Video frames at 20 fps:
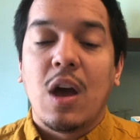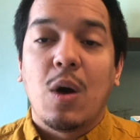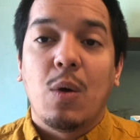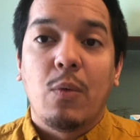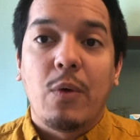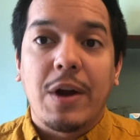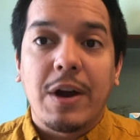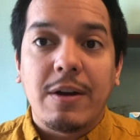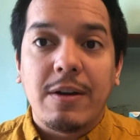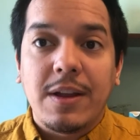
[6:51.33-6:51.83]

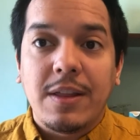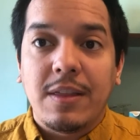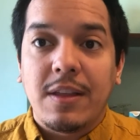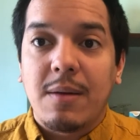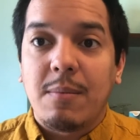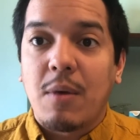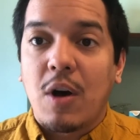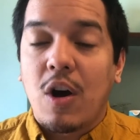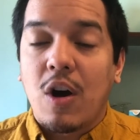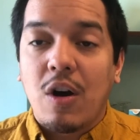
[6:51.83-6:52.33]
Wearing
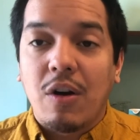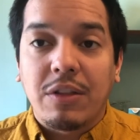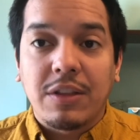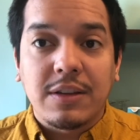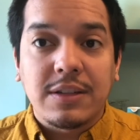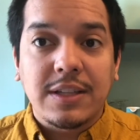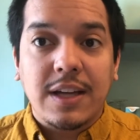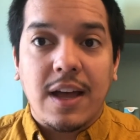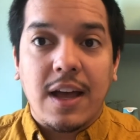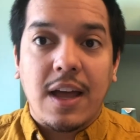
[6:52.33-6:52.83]
them all the
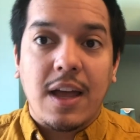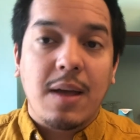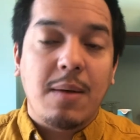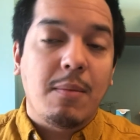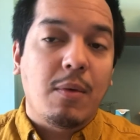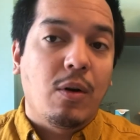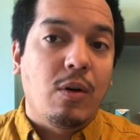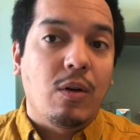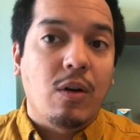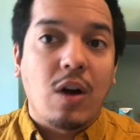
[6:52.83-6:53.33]

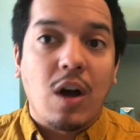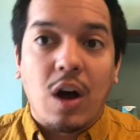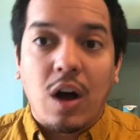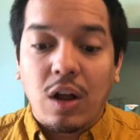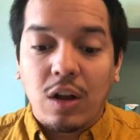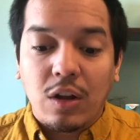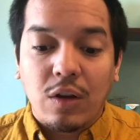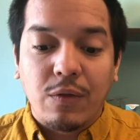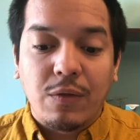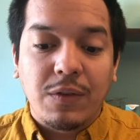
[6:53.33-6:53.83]
time or
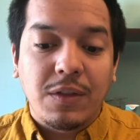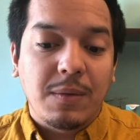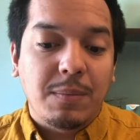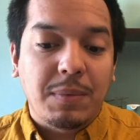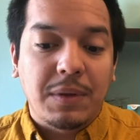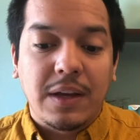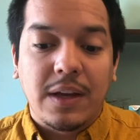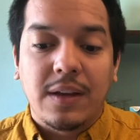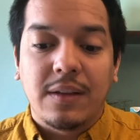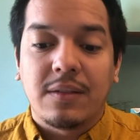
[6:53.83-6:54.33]
all over the
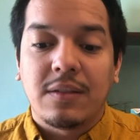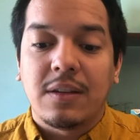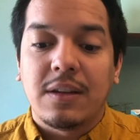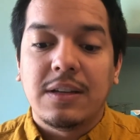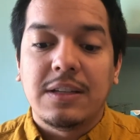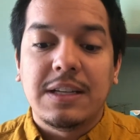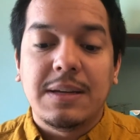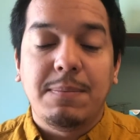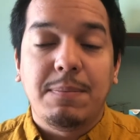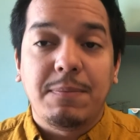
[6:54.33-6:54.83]
place
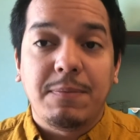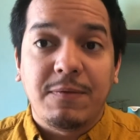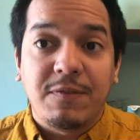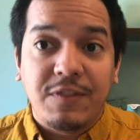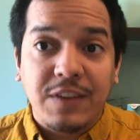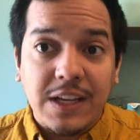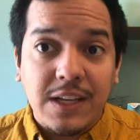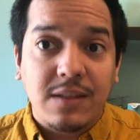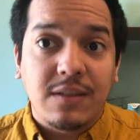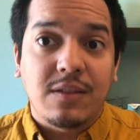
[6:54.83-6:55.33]

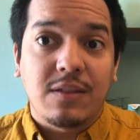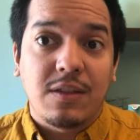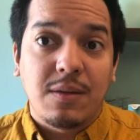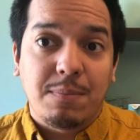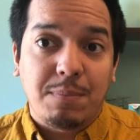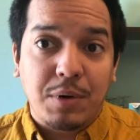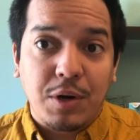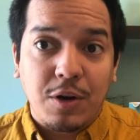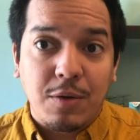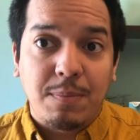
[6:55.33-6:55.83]
defeats the
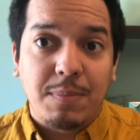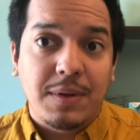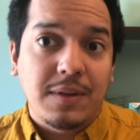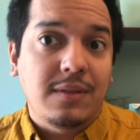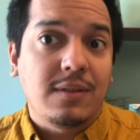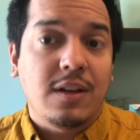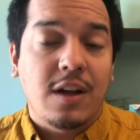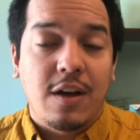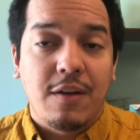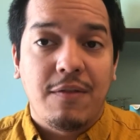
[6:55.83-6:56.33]

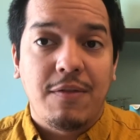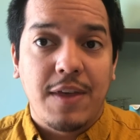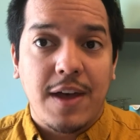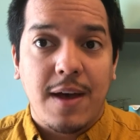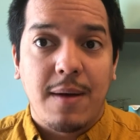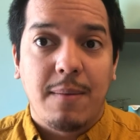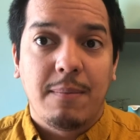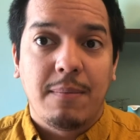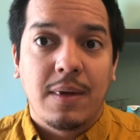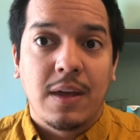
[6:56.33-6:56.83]
purpose of
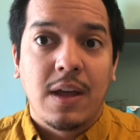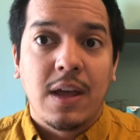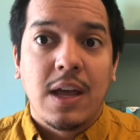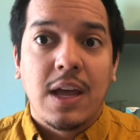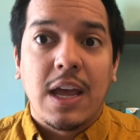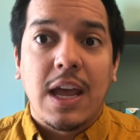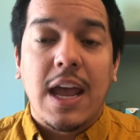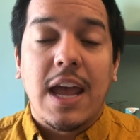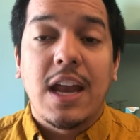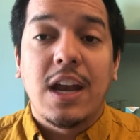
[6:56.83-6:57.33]
them,
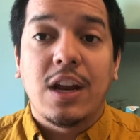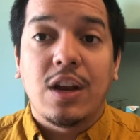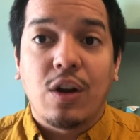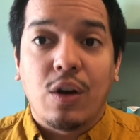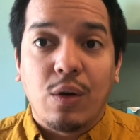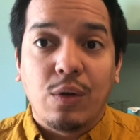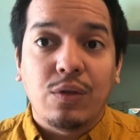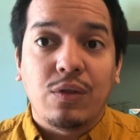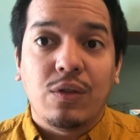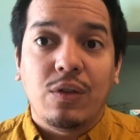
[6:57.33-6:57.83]
and it
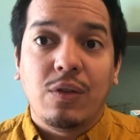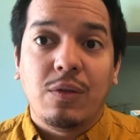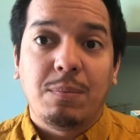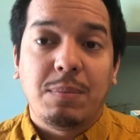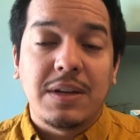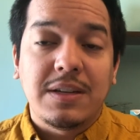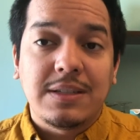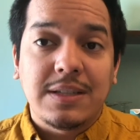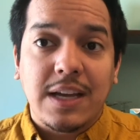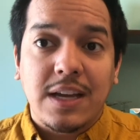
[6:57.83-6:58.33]
also
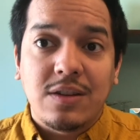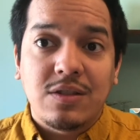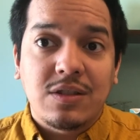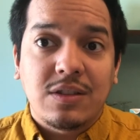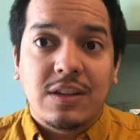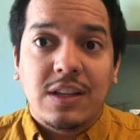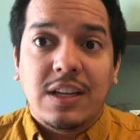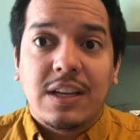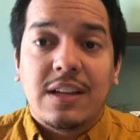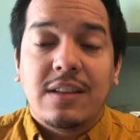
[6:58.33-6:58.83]

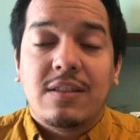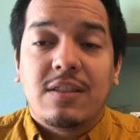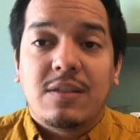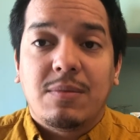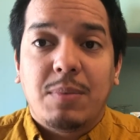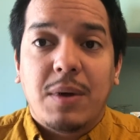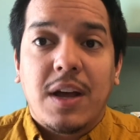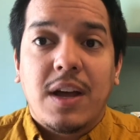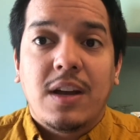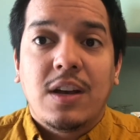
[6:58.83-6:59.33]
potentially can
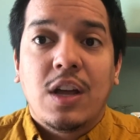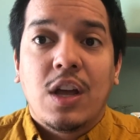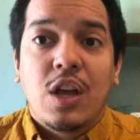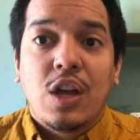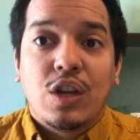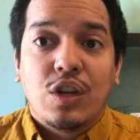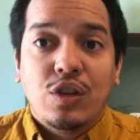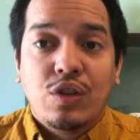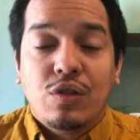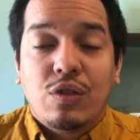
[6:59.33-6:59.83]
spread
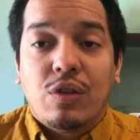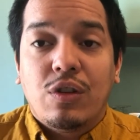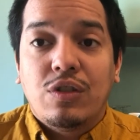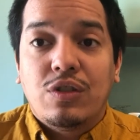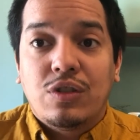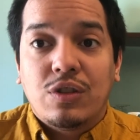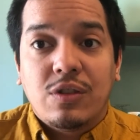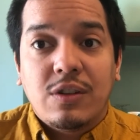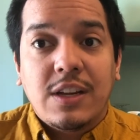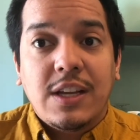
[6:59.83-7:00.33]
your
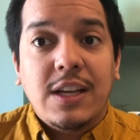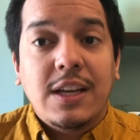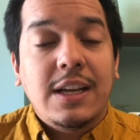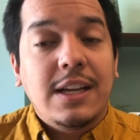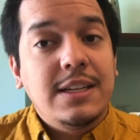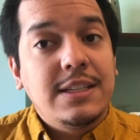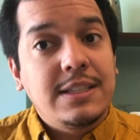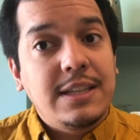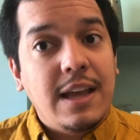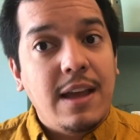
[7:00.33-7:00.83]
dirty,
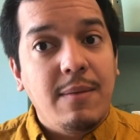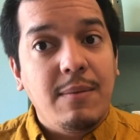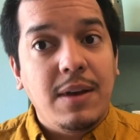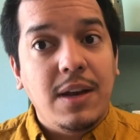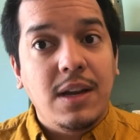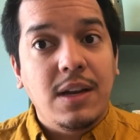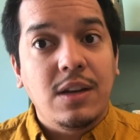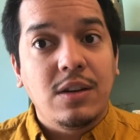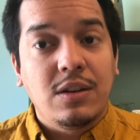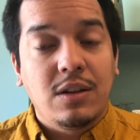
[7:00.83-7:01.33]

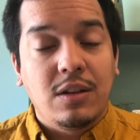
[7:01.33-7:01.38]
contaminated